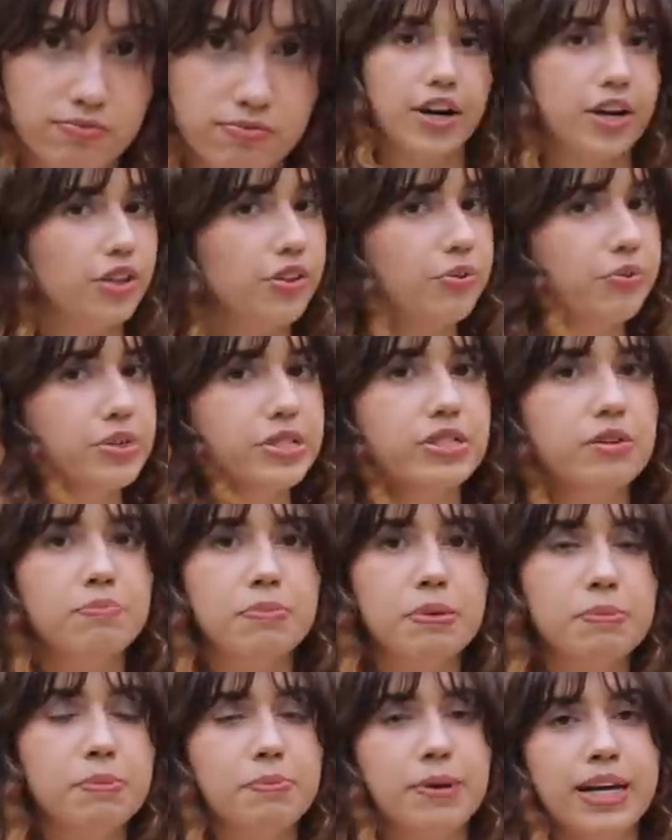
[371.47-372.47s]
Another reason
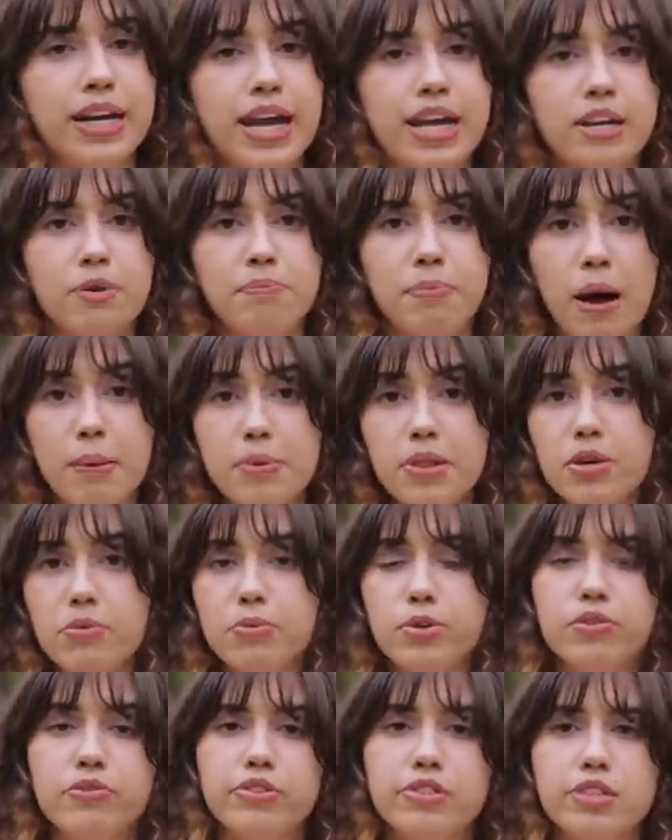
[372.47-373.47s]
people might hate unpopular
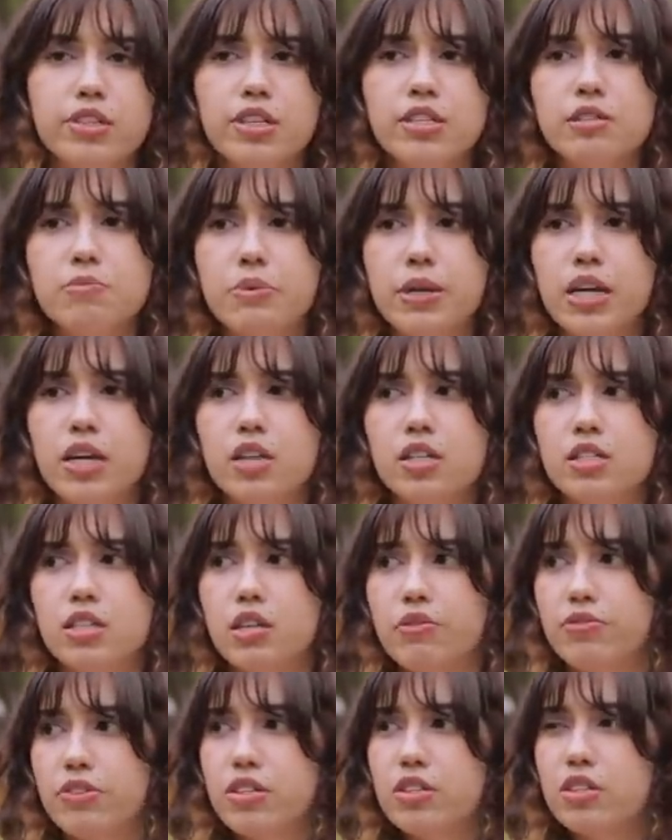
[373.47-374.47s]
movies is because
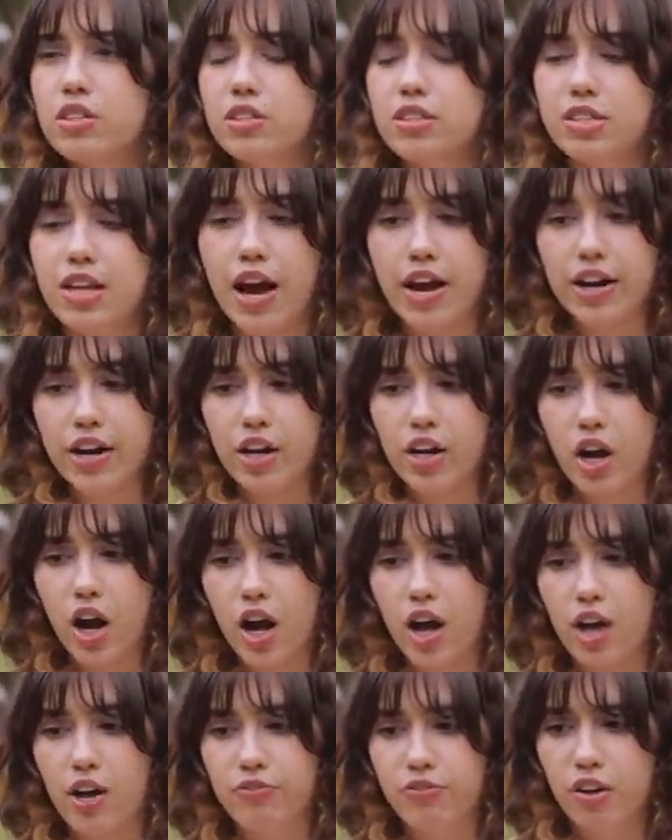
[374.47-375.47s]
of this desire
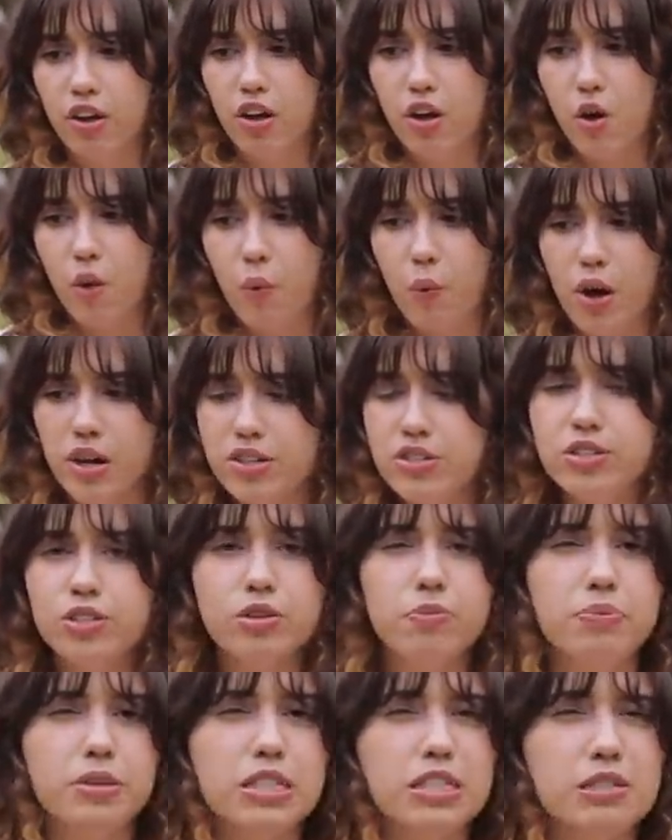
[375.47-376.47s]
of wanting
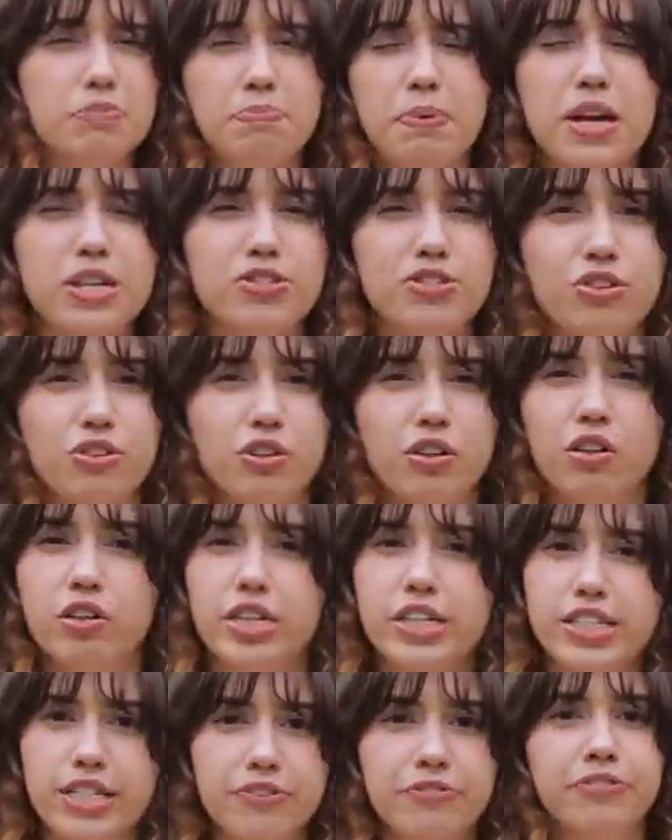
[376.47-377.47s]
to be special
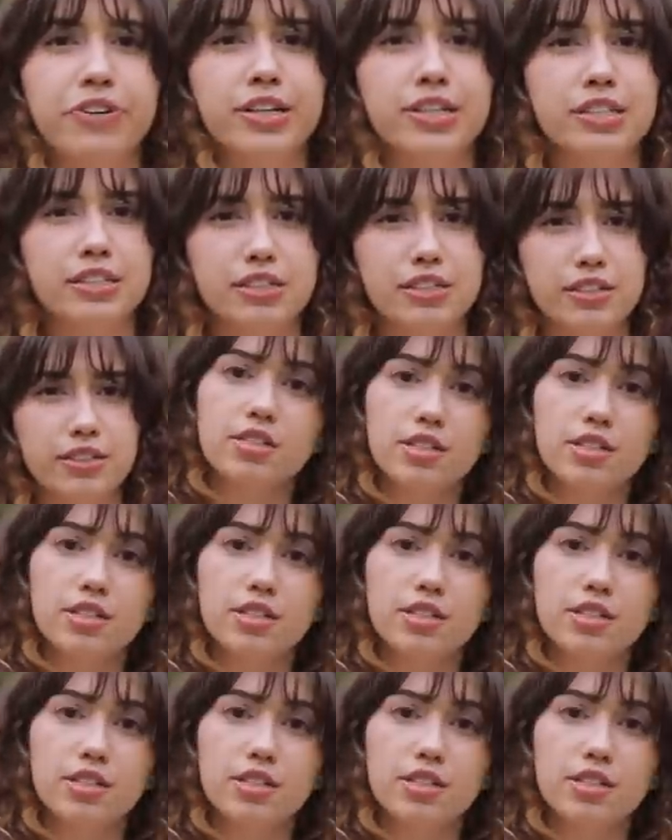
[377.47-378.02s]
or different.